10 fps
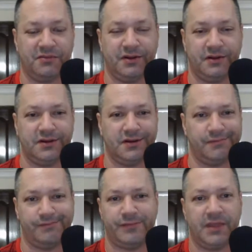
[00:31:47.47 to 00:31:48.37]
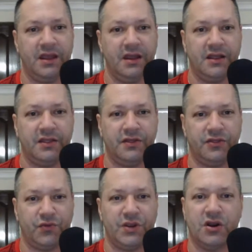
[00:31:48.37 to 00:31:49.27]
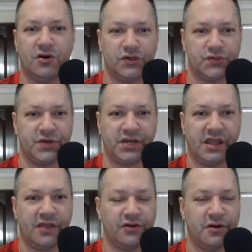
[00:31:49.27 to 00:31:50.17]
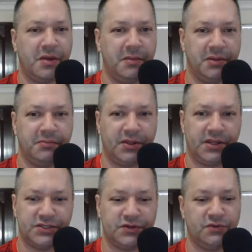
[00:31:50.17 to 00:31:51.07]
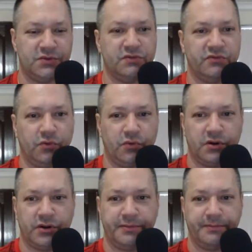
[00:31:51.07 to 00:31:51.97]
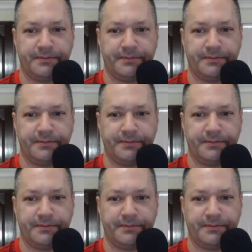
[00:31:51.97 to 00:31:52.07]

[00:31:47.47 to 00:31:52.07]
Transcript: But the three girls were together in a public place, so I wasn't real worried.